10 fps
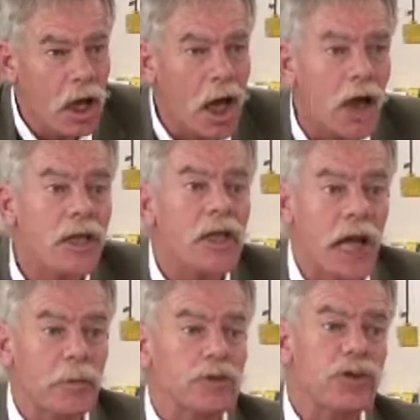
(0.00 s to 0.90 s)
the
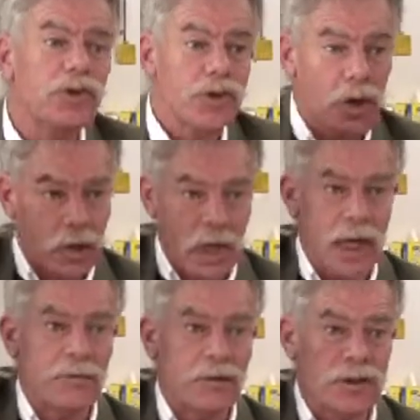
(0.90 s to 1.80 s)
climbers of the
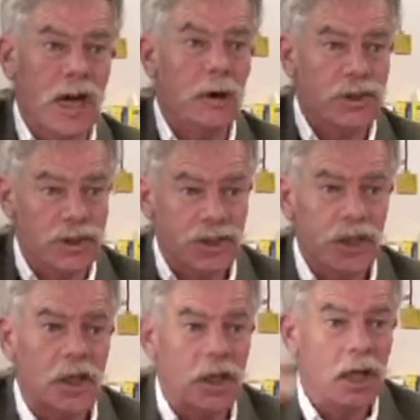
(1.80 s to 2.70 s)
280-foot towers you
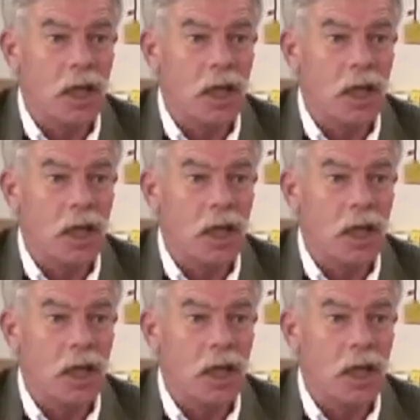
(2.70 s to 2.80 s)
see,